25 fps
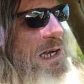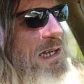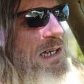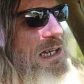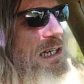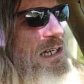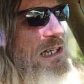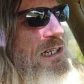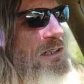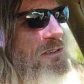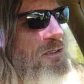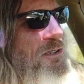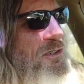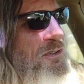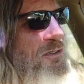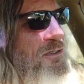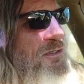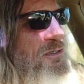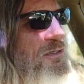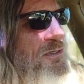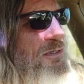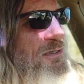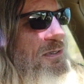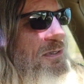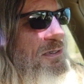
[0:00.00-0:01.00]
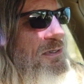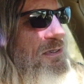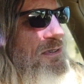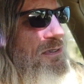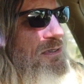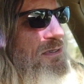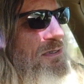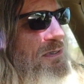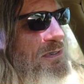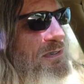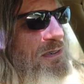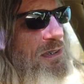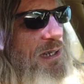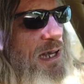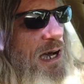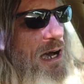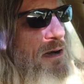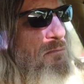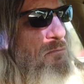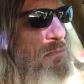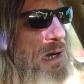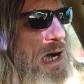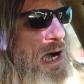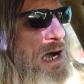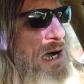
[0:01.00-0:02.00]
by inches,
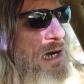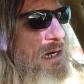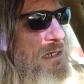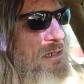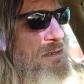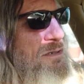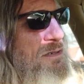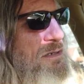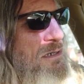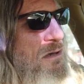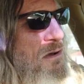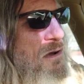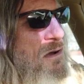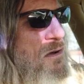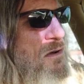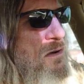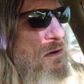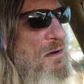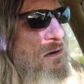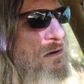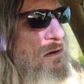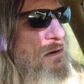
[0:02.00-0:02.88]
not miles.